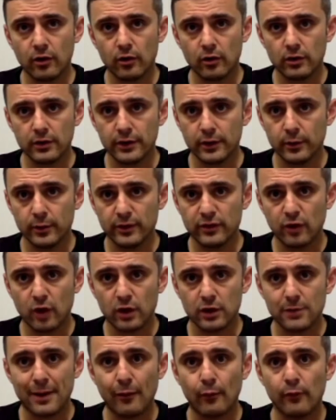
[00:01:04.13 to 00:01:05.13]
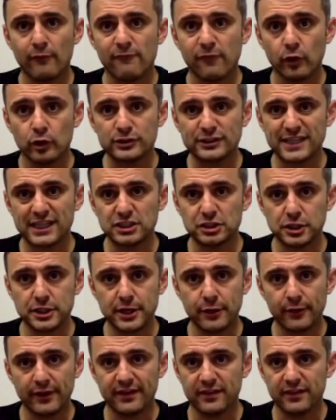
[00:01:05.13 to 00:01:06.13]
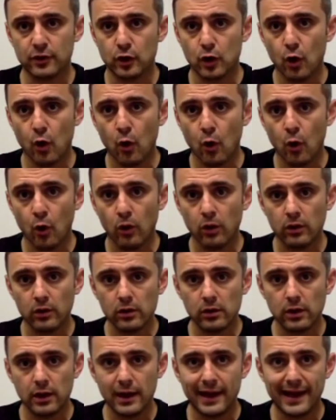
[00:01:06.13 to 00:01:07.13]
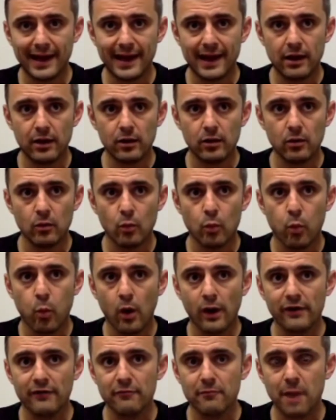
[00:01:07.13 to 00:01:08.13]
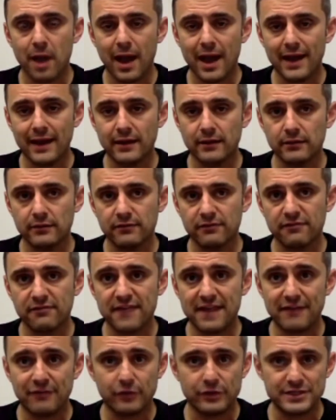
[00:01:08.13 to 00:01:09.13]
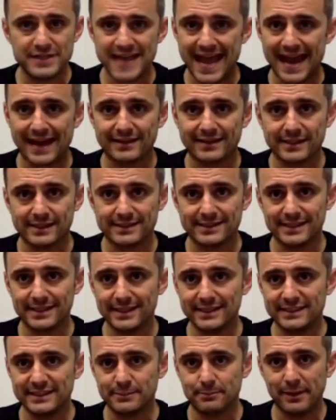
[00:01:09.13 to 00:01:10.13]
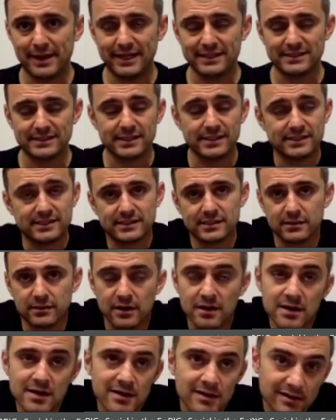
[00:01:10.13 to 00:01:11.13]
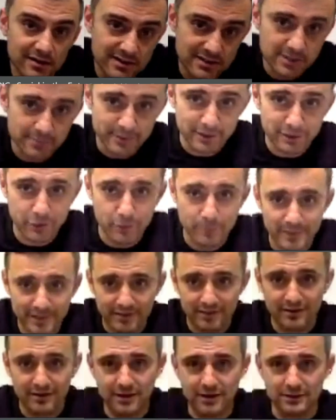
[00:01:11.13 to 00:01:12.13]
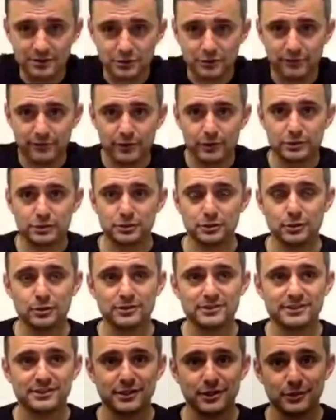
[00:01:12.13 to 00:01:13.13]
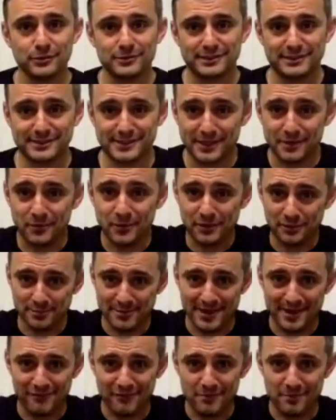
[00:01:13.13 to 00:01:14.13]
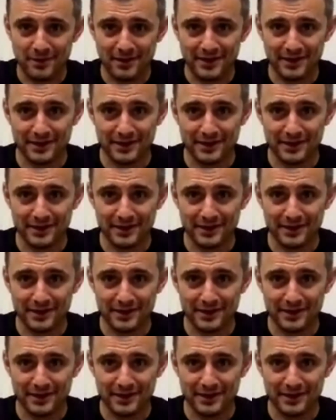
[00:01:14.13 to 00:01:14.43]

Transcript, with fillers: earlier, we talked about reverse engineering the goal. Uh, one of my favorite tactics in this space, and this is, a, this is going to be a little bit controversial, so stick with me, everybody.